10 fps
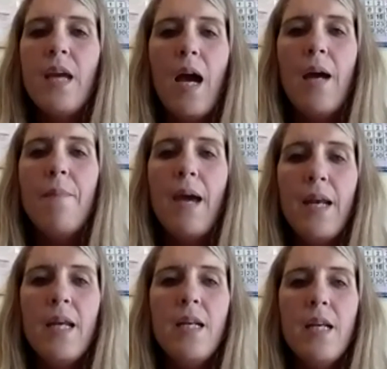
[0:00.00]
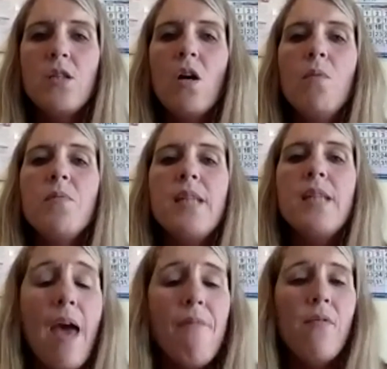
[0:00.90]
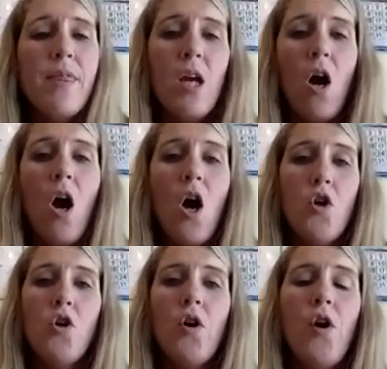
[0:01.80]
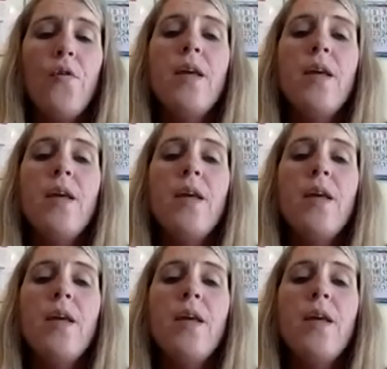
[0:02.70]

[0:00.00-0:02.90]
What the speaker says: iPad and does almost everything on her own.